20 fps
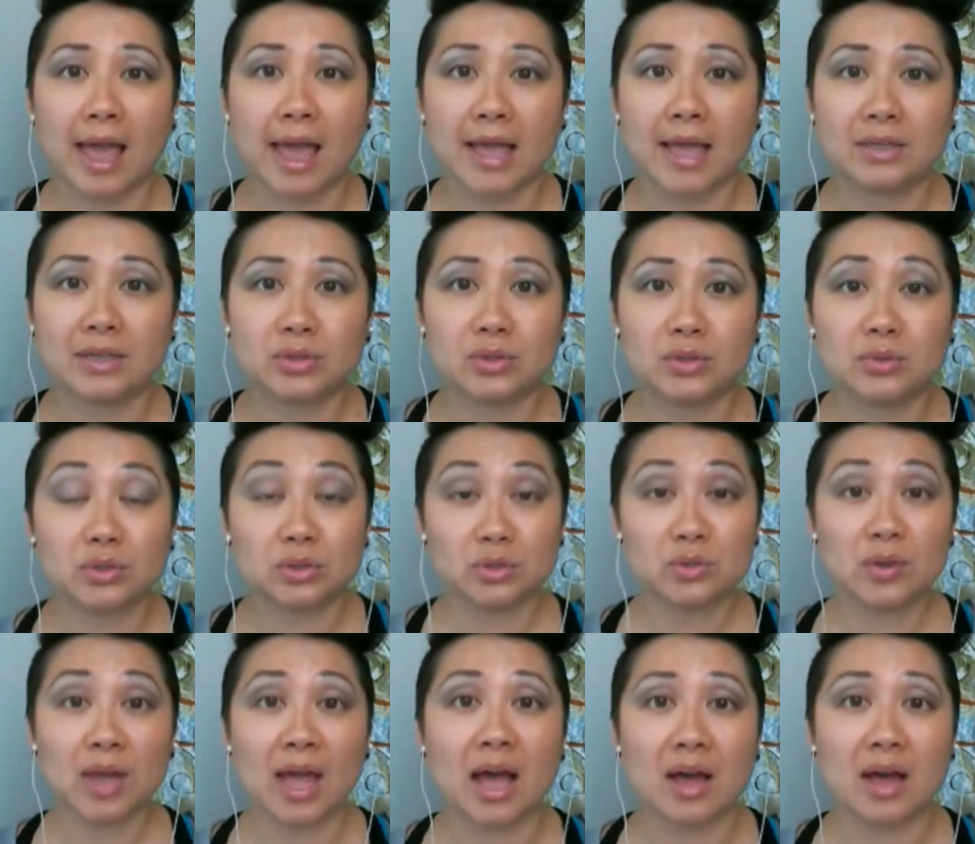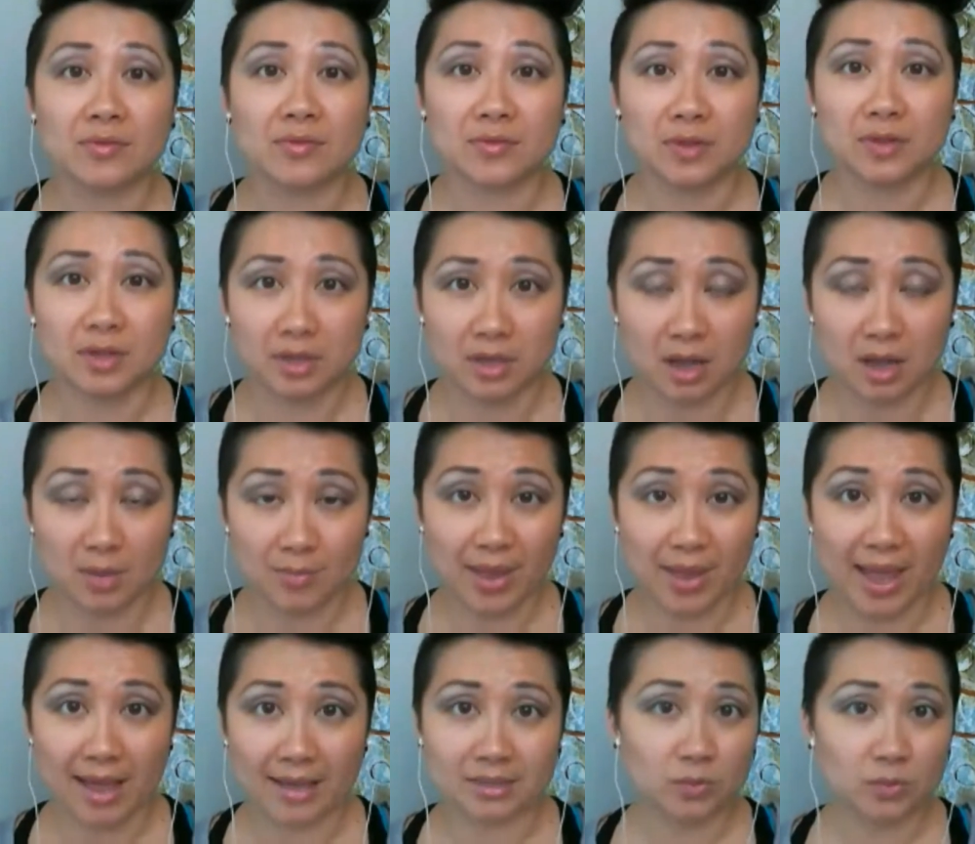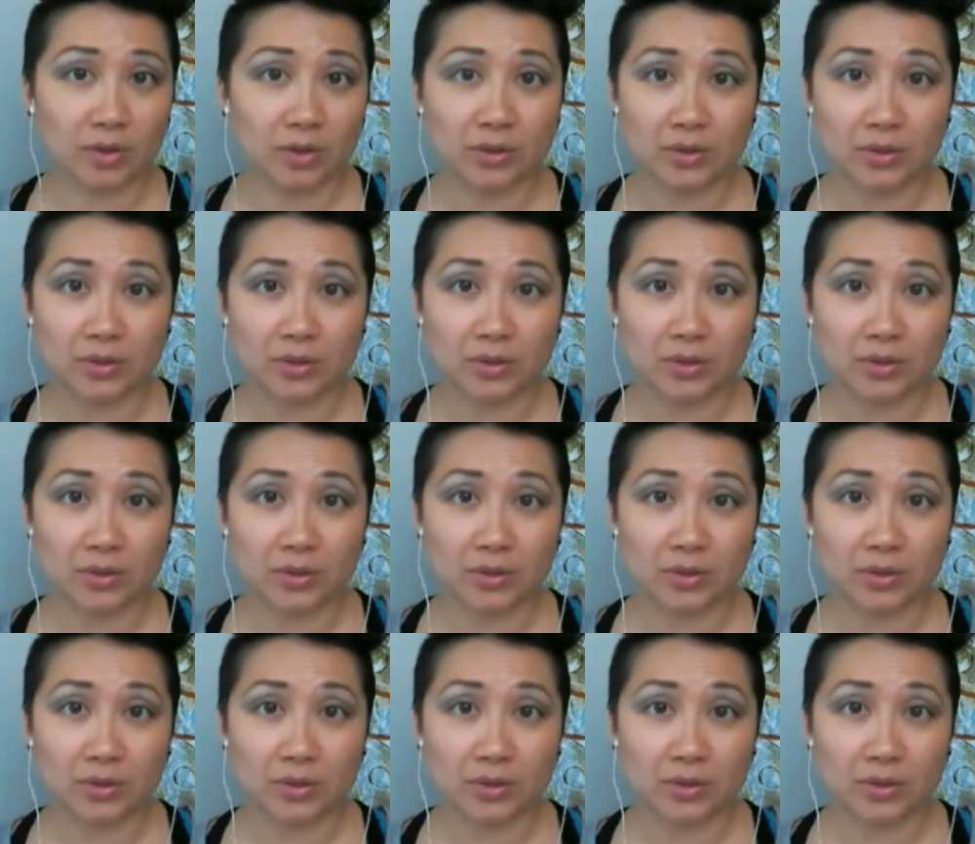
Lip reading: and you do have a brand,